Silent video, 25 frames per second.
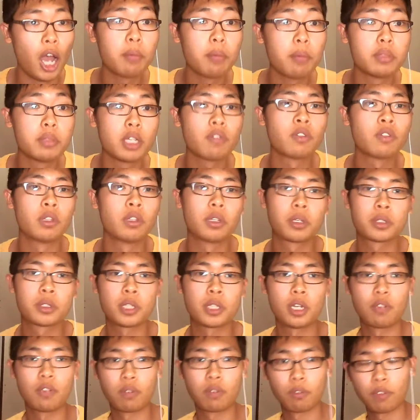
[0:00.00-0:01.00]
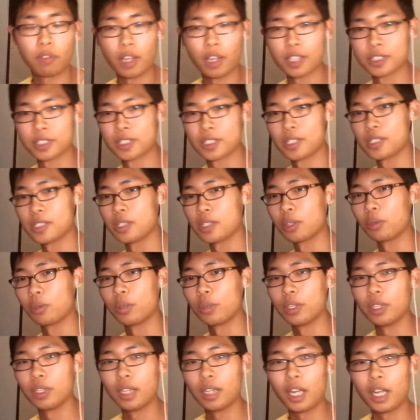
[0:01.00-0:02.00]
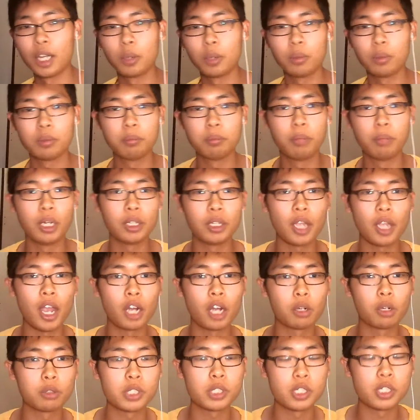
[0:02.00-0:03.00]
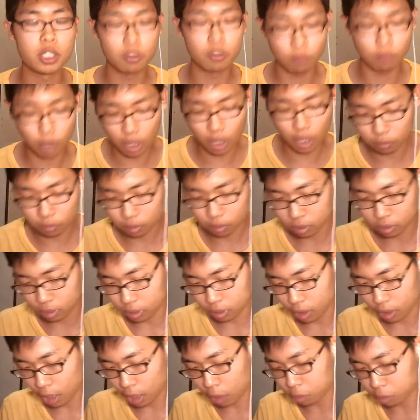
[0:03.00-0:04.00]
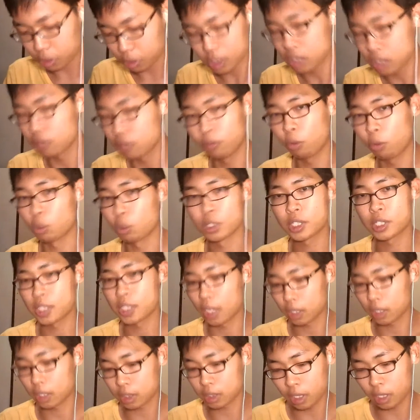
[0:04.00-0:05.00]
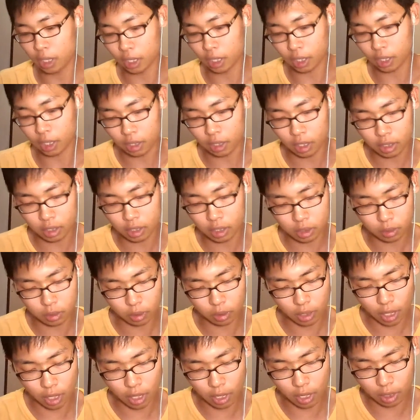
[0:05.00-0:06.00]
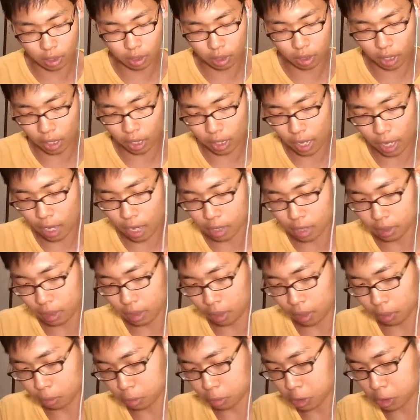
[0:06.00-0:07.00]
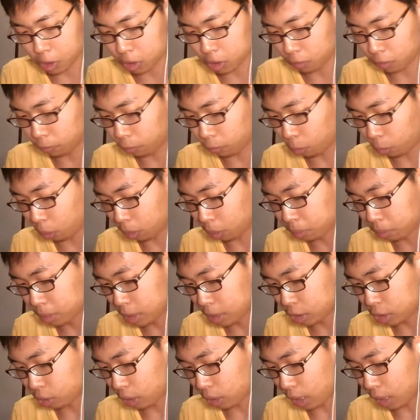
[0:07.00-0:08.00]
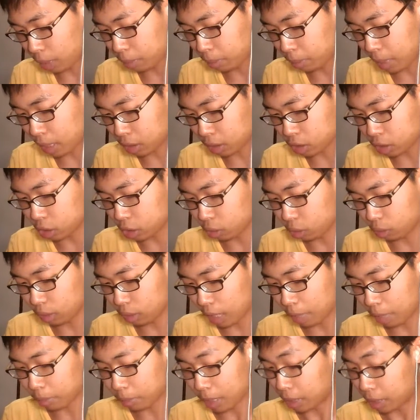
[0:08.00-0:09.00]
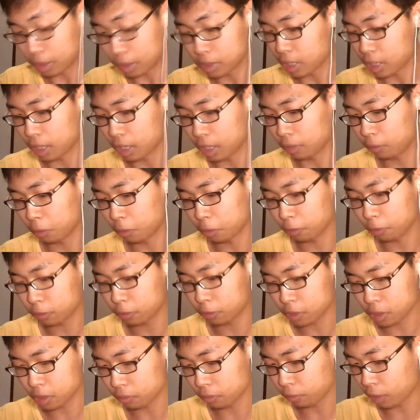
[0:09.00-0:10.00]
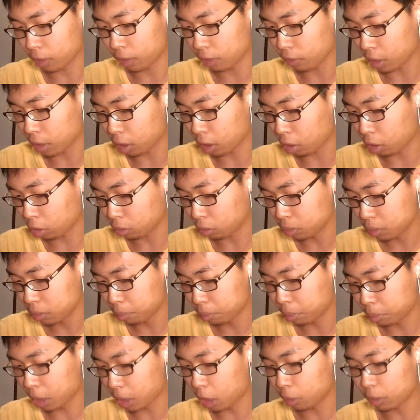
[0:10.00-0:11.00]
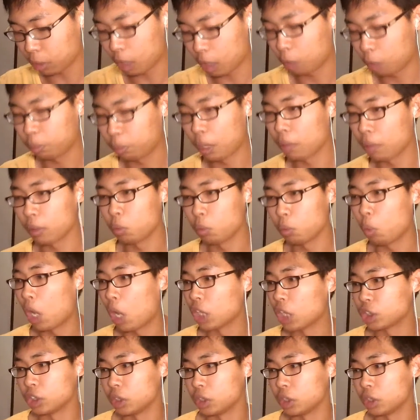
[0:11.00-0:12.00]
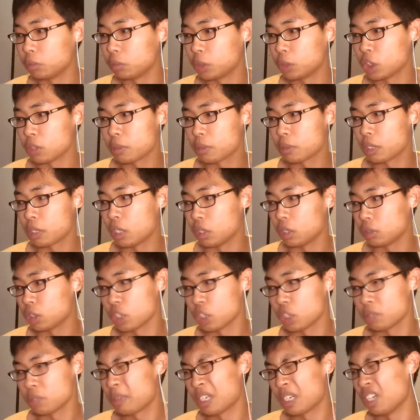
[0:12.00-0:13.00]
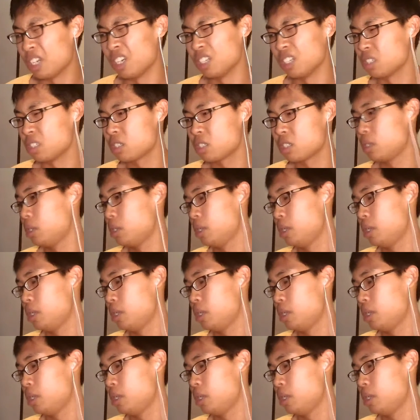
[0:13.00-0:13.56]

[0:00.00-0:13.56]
I'm definitely excited for Flash season 3. But Arrow season 4 sucked. Like, it's that I hate Arrow season 4, so I'm not excited for season 5 at all. But I'll probably watch it just because.